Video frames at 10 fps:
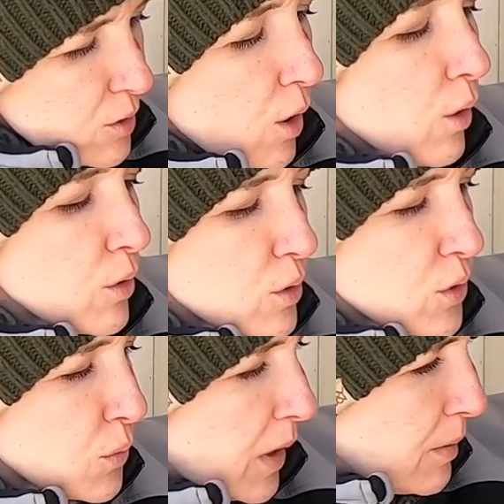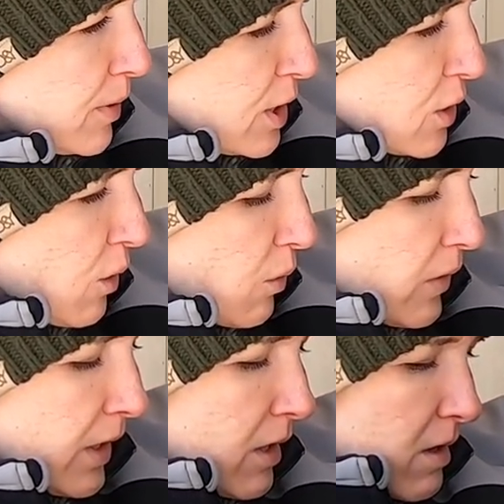you oh, you suede brush
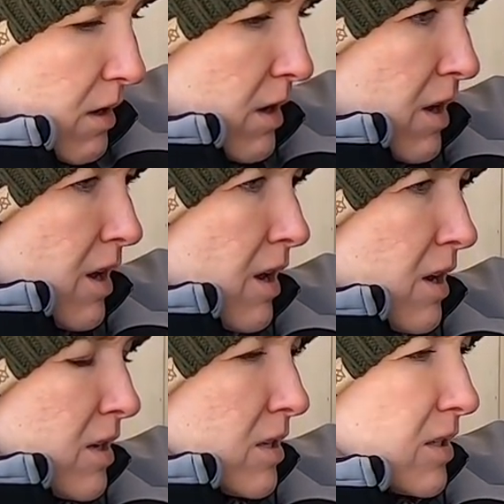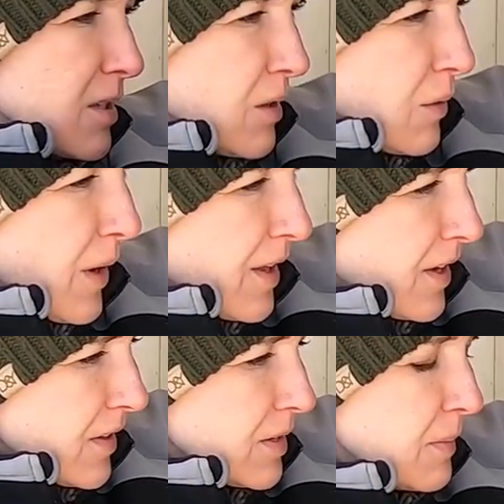only. So I
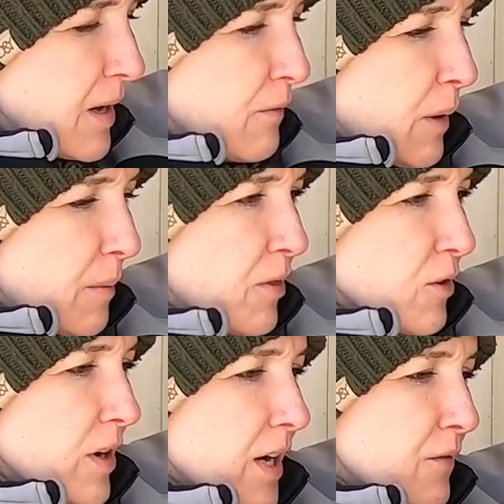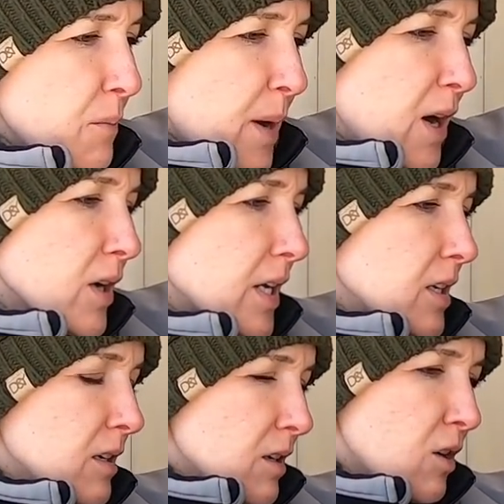think this may have went with their Native
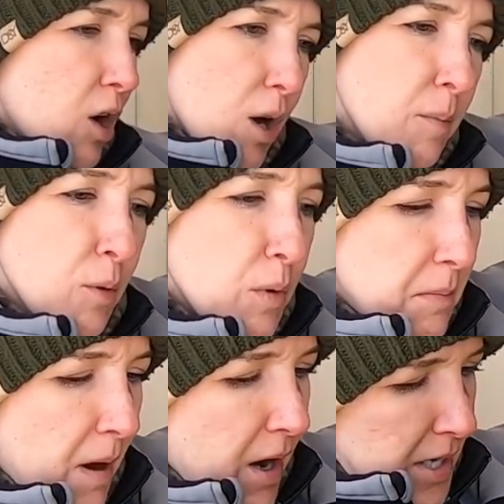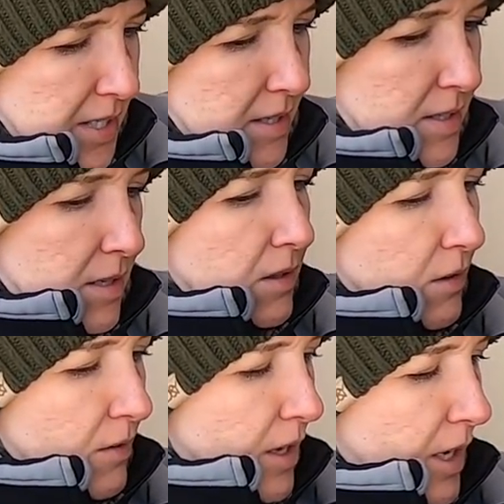American garb. There were moccasins in
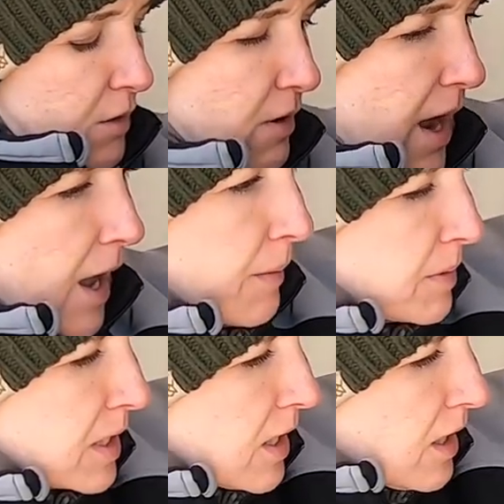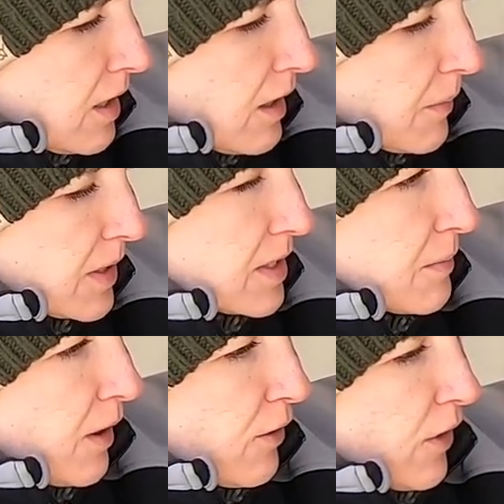there that I grabbed um, and
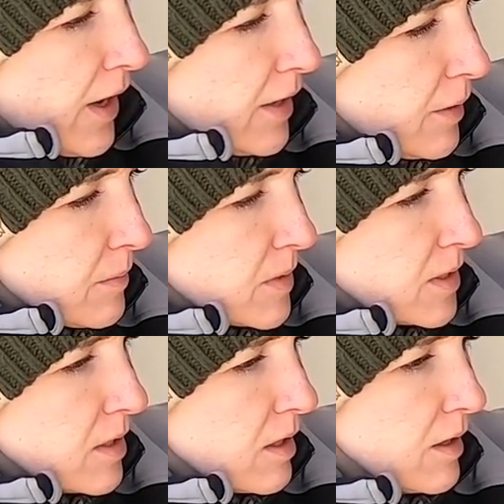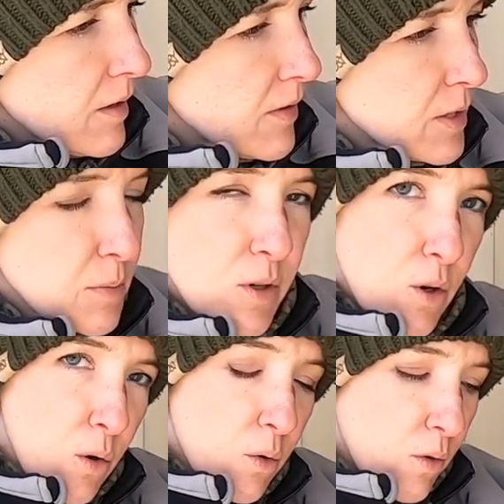some other items. This will
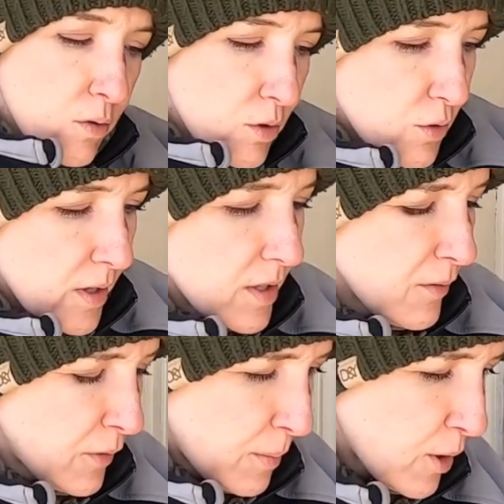go straight to the flea